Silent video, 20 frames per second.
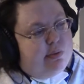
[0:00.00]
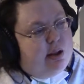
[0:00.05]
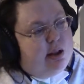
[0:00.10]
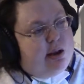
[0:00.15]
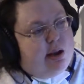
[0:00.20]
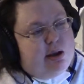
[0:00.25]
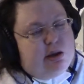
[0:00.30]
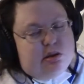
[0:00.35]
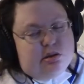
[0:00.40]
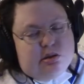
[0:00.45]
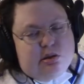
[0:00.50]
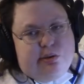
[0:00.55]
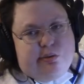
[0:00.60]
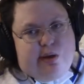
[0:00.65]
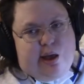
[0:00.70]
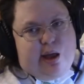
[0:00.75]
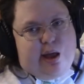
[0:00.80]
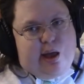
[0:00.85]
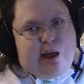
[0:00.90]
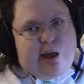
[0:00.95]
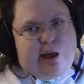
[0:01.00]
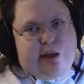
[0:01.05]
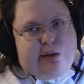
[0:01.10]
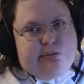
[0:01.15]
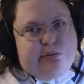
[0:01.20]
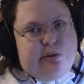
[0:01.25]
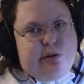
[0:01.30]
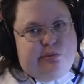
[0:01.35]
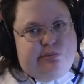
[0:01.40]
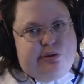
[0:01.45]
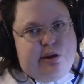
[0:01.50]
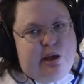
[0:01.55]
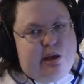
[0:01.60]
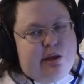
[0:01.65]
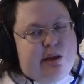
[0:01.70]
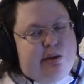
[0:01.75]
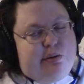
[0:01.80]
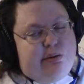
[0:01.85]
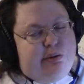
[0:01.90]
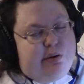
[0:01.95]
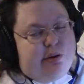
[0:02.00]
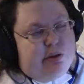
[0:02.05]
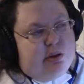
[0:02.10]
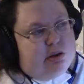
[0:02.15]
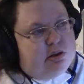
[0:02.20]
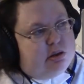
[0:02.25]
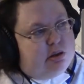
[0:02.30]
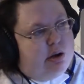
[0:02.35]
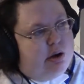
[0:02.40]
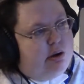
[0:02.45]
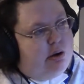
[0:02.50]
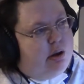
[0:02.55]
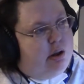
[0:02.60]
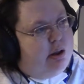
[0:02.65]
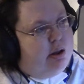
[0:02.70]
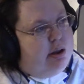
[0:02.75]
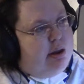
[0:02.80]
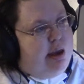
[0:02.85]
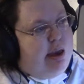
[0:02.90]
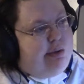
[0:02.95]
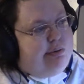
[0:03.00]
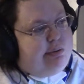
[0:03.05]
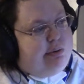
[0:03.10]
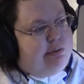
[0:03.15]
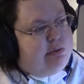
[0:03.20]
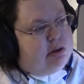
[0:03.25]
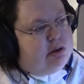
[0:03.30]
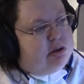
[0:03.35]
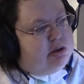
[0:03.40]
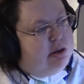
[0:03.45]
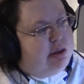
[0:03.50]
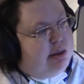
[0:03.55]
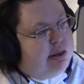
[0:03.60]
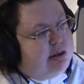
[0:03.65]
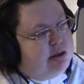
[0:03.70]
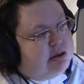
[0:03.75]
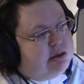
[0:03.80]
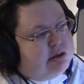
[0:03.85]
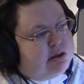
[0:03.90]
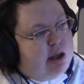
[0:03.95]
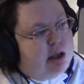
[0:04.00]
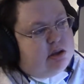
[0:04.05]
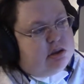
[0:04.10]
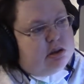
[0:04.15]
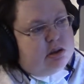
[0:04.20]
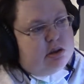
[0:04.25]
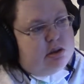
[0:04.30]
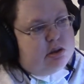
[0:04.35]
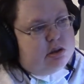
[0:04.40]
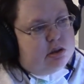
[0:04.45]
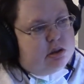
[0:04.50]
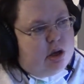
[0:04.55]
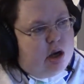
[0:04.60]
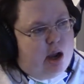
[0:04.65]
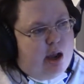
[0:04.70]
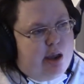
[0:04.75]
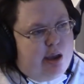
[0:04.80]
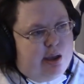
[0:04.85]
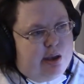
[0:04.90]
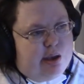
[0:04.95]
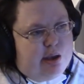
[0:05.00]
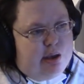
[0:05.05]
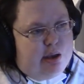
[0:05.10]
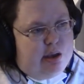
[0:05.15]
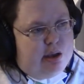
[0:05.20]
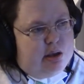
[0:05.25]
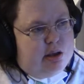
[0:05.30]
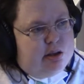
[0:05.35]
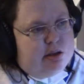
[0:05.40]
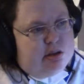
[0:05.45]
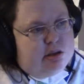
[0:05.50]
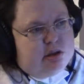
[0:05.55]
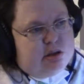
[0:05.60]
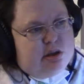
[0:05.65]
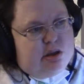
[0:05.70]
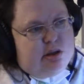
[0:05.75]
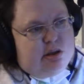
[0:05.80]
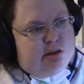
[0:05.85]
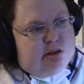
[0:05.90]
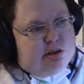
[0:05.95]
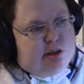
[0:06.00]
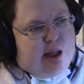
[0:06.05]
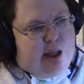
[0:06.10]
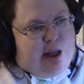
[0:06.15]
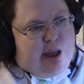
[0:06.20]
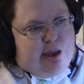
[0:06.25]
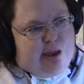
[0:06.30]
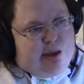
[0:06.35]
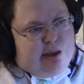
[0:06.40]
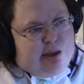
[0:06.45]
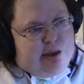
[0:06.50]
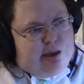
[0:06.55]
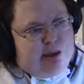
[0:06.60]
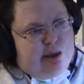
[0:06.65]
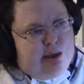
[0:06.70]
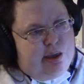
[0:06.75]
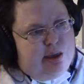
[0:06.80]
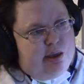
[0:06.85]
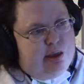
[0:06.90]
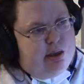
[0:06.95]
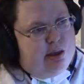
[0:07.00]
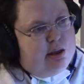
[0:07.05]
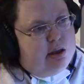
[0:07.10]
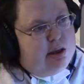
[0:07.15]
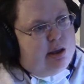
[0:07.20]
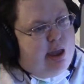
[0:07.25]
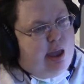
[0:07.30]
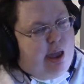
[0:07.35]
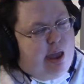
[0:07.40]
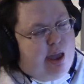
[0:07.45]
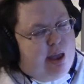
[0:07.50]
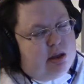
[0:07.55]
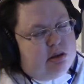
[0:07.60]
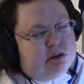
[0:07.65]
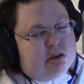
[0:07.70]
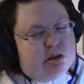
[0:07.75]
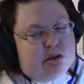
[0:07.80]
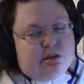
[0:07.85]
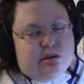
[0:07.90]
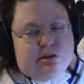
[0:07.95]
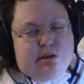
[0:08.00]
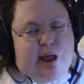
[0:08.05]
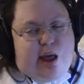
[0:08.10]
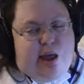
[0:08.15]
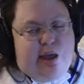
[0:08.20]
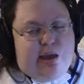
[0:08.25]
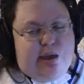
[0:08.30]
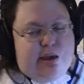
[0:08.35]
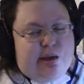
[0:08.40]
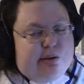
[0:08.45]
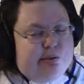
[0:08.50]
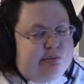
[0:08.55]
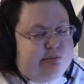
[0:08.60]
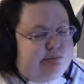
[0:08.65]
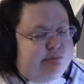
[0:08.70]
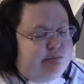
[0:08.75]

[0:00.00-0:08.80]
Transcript: And you see why I have no pity for this girl. Even when she says she's trying, she's lying. And she's dying.